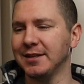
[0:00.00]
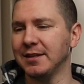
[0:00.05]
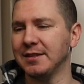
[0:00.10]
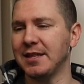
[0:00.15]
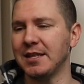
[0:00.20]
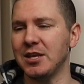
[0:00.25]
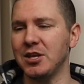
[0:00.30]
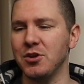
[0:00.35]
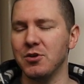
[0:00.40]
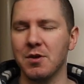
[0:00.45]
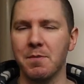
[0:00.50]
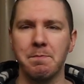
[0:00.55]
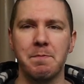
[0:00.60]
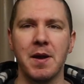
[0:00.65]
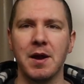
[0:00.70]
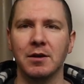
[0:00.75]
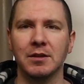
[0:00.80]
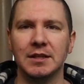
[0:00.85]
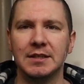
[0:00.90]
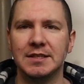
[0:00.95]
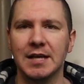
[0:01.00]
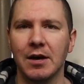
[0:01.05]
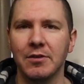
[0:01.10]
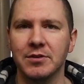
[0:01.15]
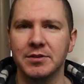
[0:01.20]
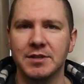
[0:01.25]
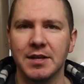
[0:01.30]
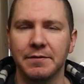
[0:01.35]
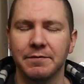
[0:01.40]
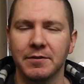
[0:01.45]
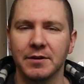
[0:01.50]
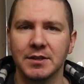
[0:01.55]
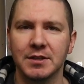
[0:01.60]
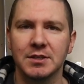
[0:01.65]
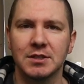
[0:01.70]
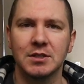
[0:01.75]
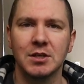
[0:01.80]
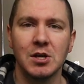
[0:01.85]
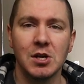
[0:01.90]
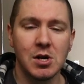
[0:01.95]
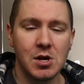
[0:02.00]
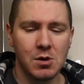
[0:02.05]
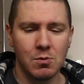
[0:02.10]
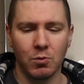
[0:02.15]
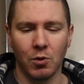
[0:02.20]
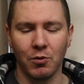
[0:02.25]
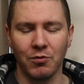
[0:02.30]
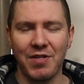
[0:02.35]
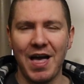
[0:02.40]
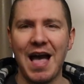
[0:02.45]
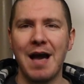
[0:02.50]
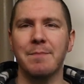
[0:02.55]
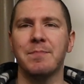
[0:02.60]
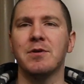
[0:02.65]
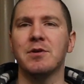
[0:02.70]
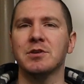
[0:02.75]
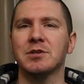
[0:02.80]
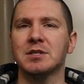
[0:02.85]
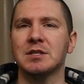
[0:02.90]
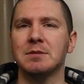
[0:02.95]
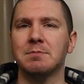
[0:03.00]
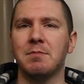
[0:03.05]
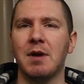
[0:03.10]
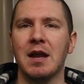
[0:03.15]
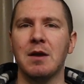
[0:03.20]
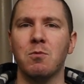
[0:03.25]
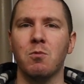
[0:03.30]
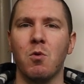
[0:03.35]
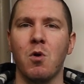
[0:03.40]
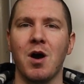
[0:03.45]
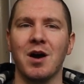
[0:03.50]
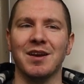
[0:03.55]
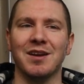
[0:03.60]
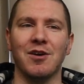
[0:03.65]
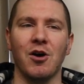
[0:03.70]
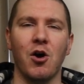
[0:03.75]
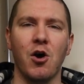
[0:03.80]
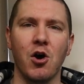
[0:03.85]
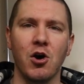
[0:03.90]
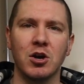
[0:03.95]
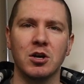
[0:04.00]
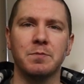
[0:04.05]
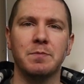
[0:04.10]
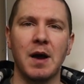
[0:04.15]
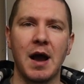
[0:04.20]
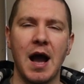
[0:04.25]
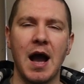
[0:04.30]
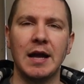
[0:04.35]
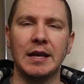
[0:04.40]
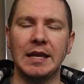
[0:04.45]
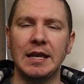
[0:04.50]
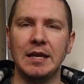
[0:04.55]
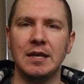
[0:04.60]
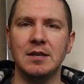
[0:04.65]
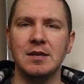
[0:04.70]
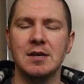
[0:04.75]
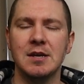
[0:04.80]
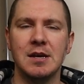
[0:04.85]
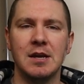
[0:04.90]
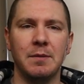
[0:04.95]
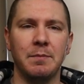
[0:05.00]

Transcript: that you can barely tell the difference well, that person might want a hard bodied,